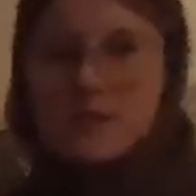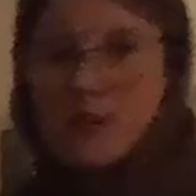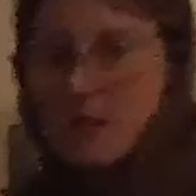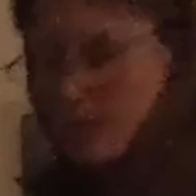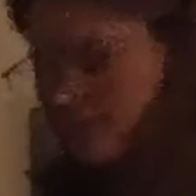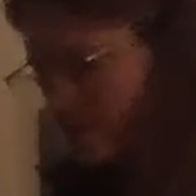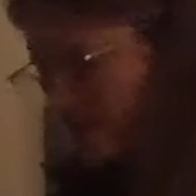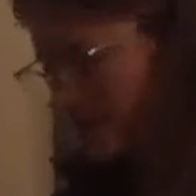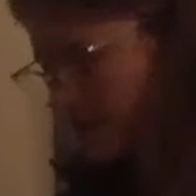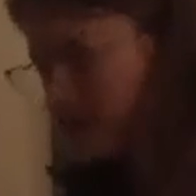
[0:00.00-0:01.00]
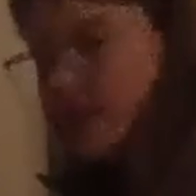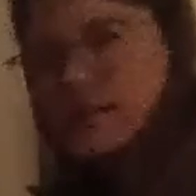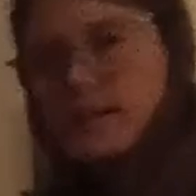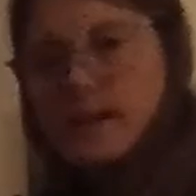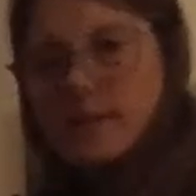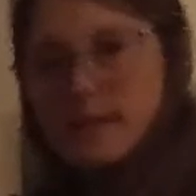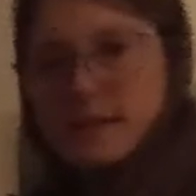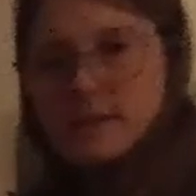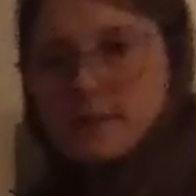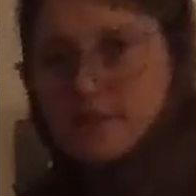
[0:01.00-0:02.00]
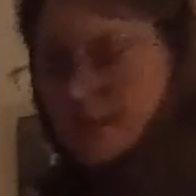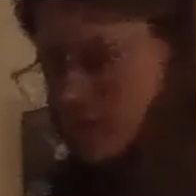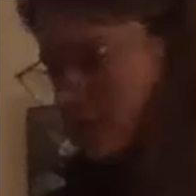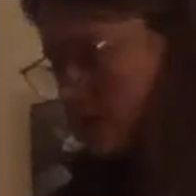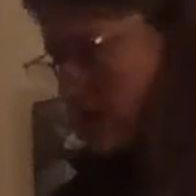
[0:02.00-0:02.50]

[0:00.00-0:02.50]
arm in a slightly abducted position,